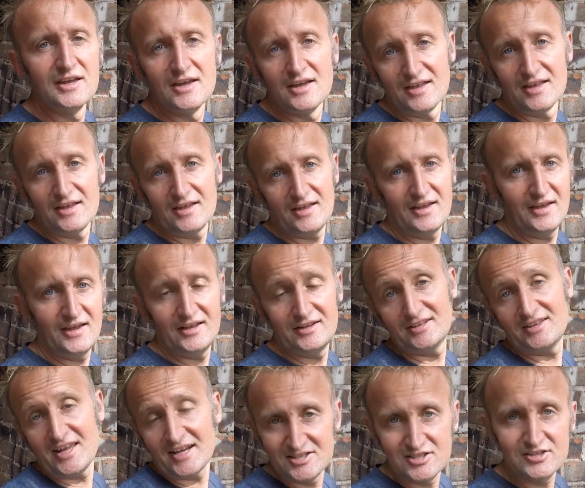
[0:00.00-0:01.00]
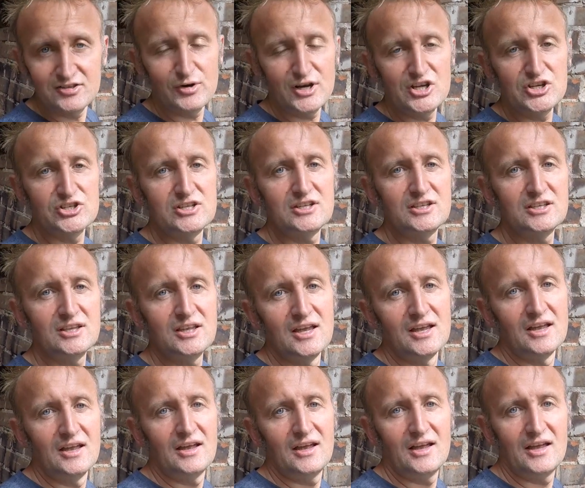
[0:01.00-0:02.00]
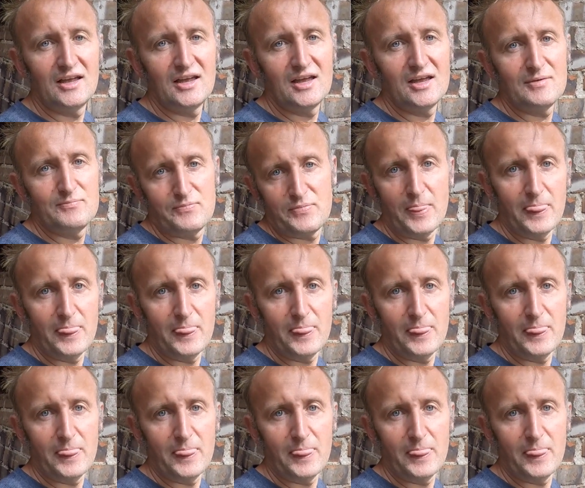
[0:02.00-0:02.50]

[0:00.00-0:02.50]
Uh, and the next iteration, uh,